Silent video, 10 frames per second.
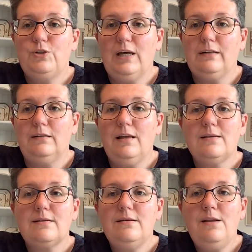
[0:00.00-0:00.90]
channel
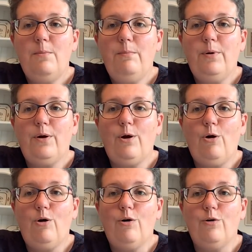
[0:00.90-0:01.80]
has a number
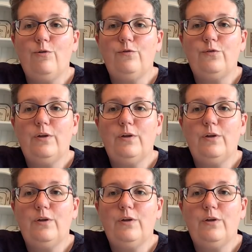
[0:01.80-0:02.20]
of